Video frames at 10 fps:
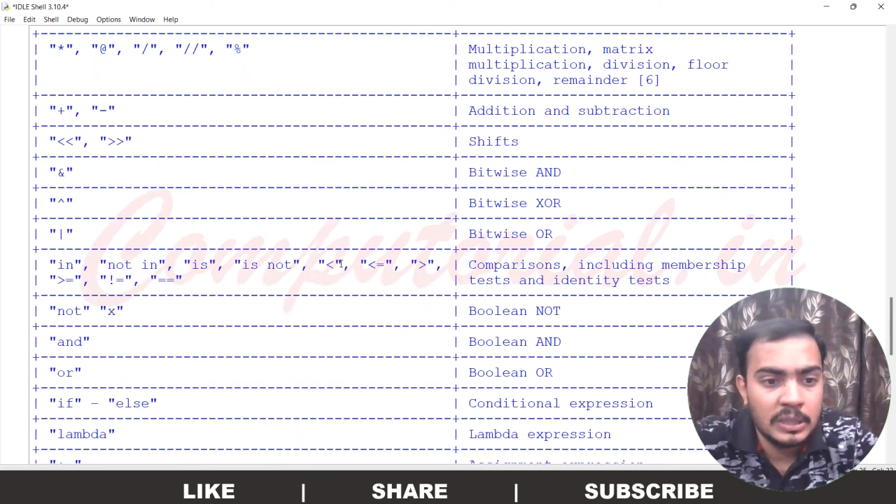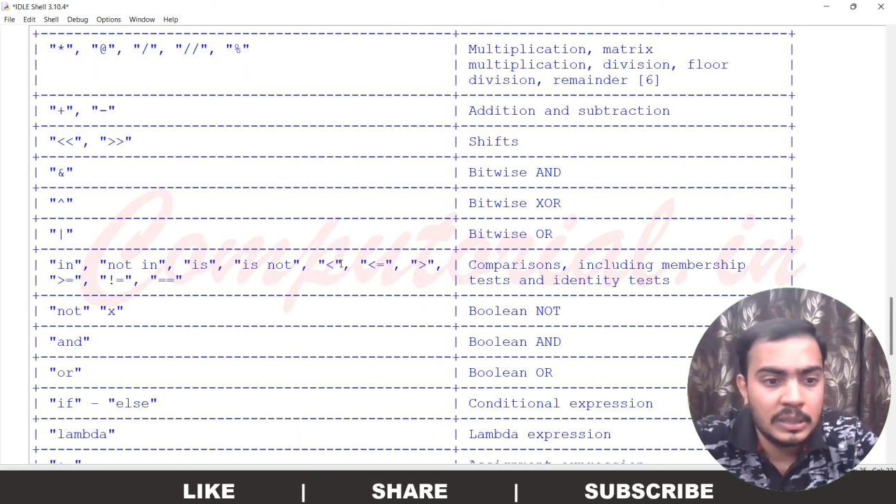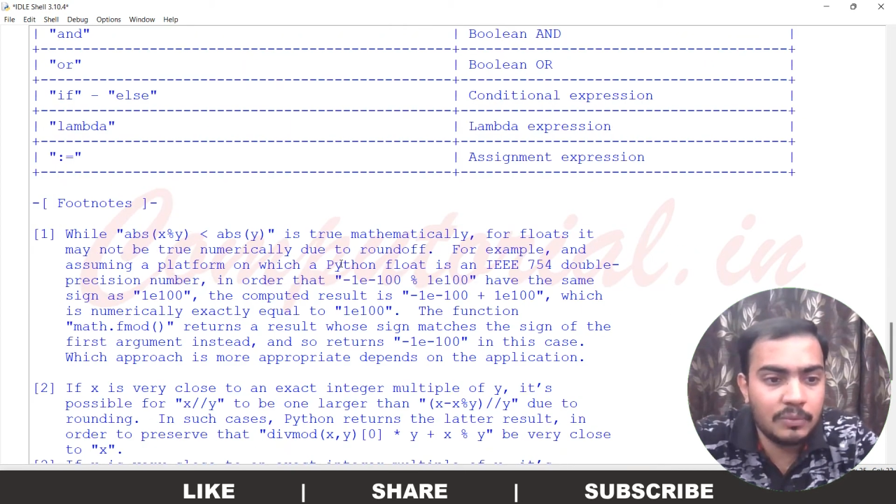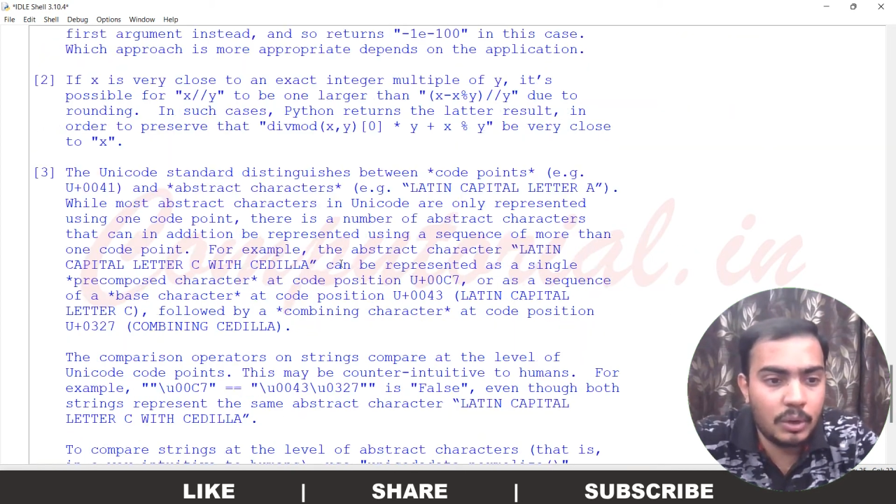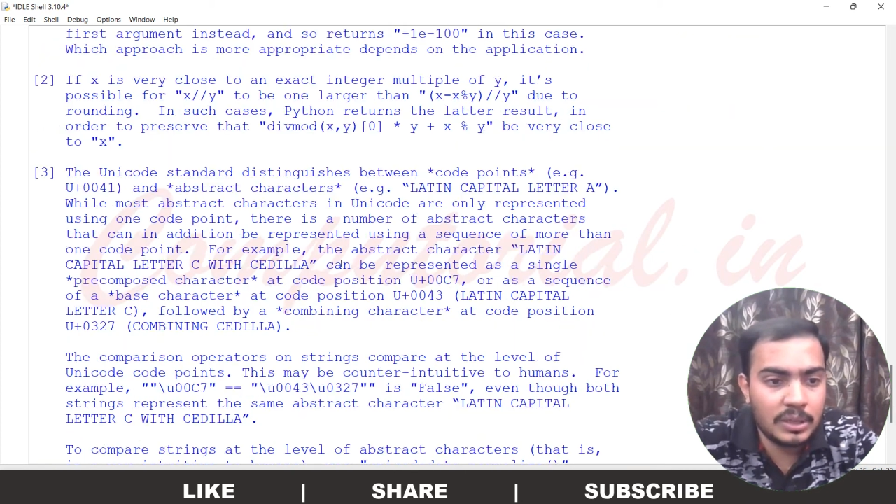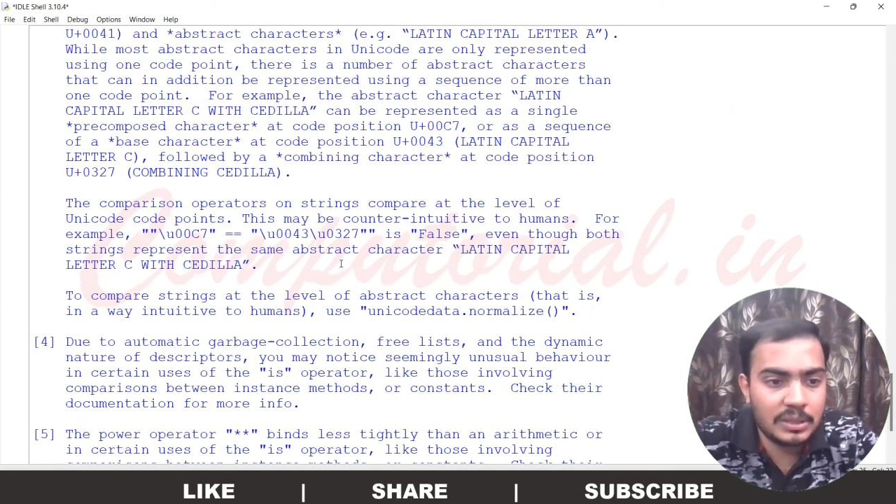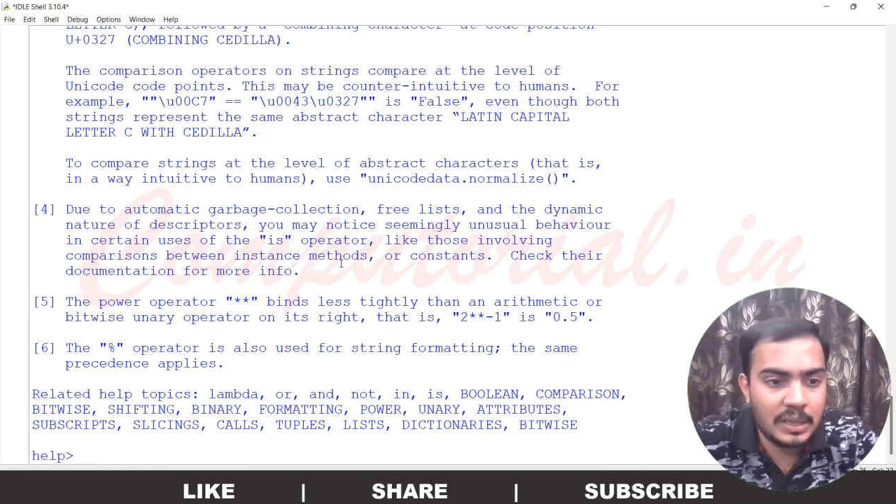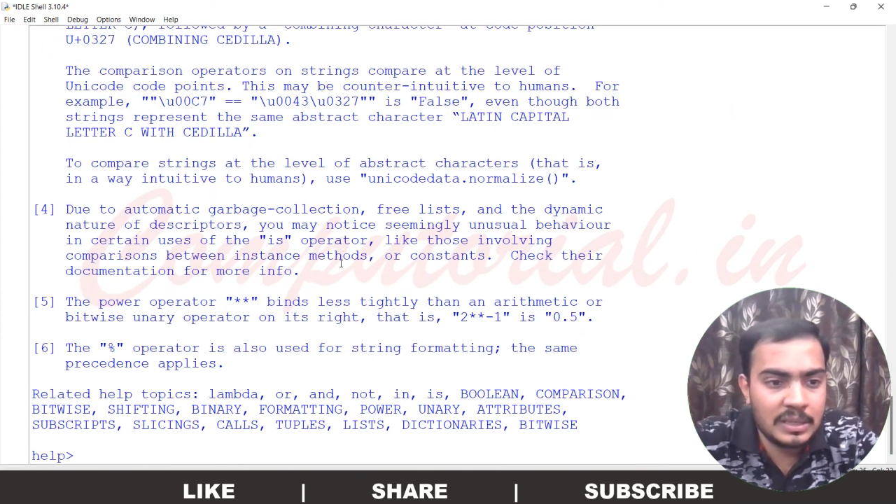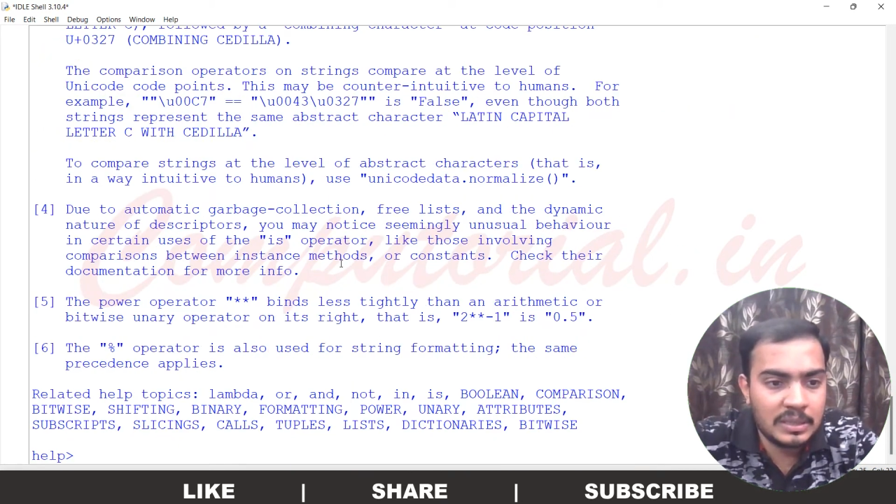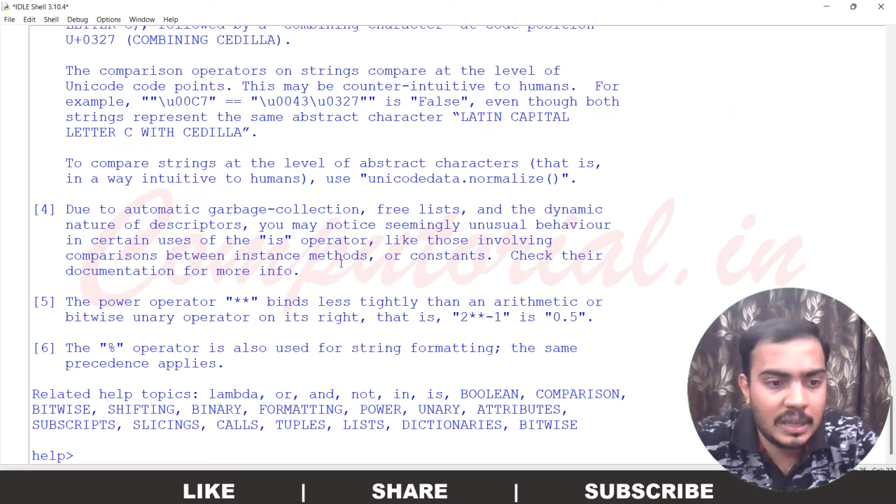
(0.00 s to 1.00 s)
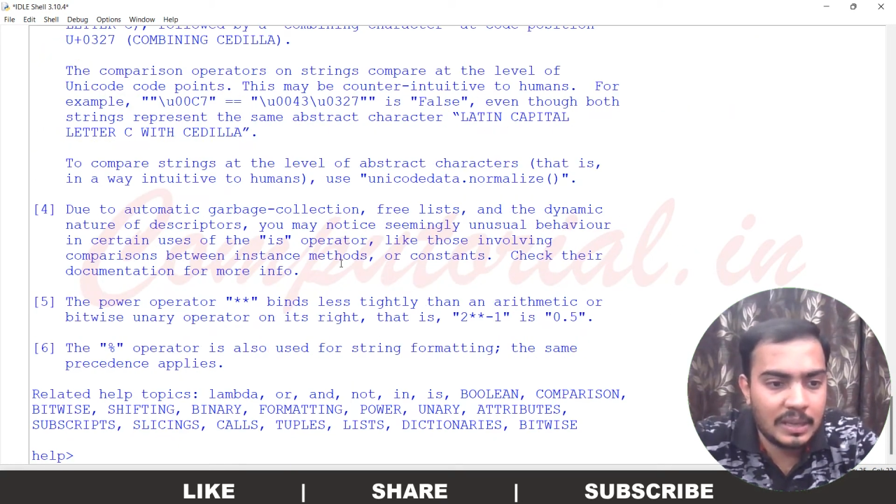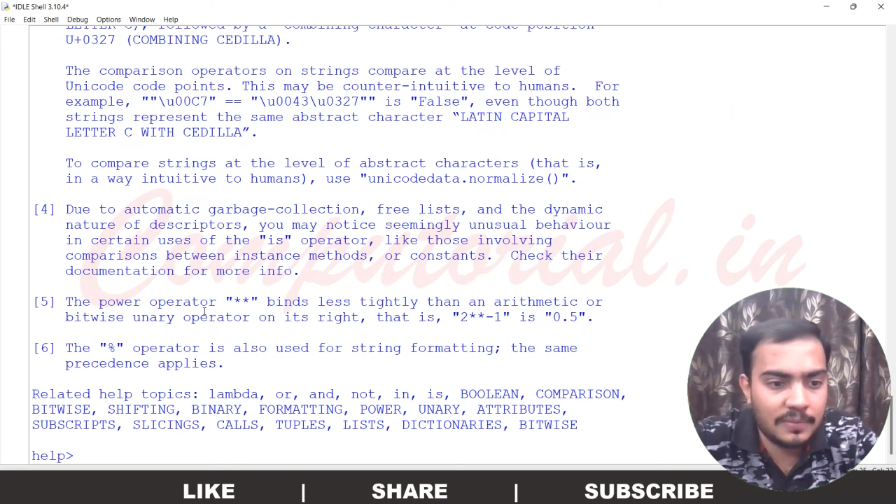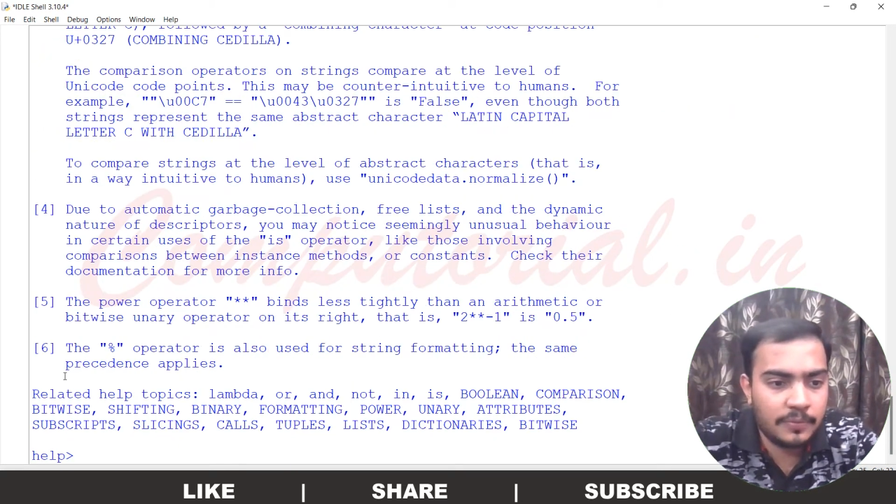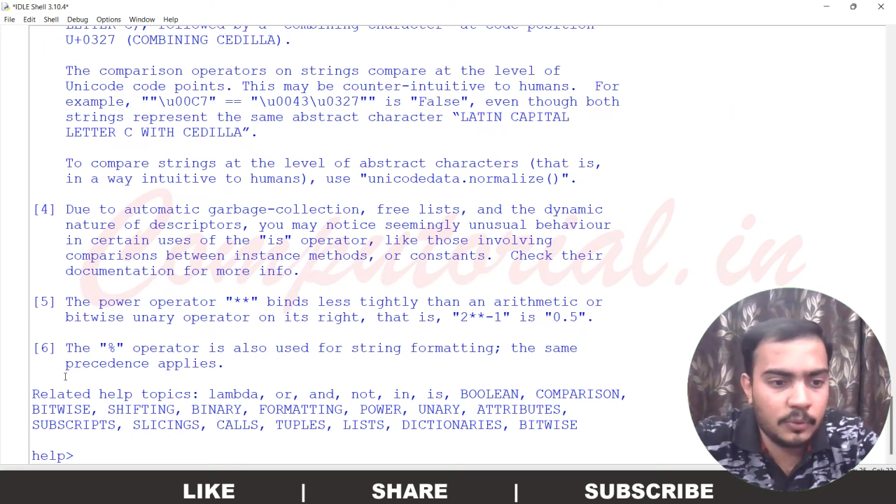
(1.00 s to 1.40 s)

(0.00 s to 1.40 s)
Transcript: then what is int and